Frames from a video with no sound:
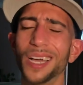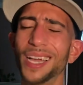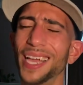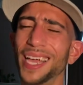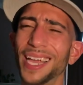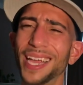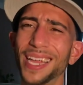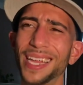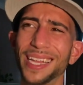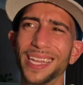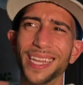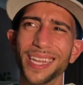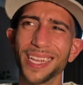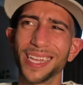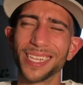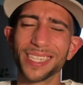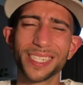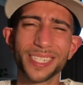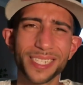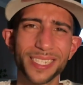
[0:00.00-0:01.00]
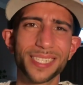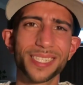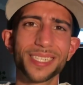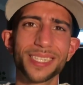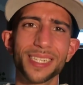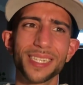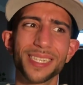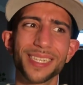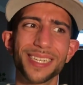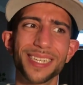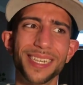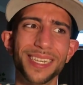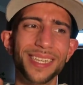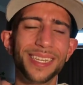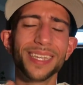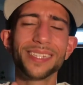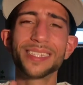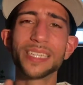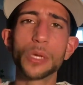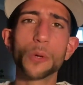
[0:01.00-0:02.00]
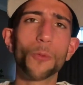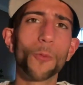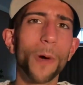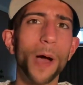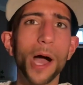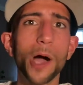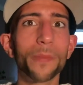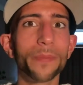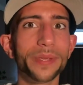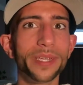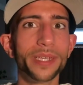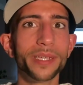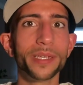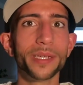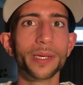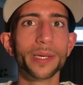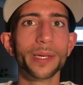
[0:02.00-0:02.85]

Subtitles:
And it doesn't wow me.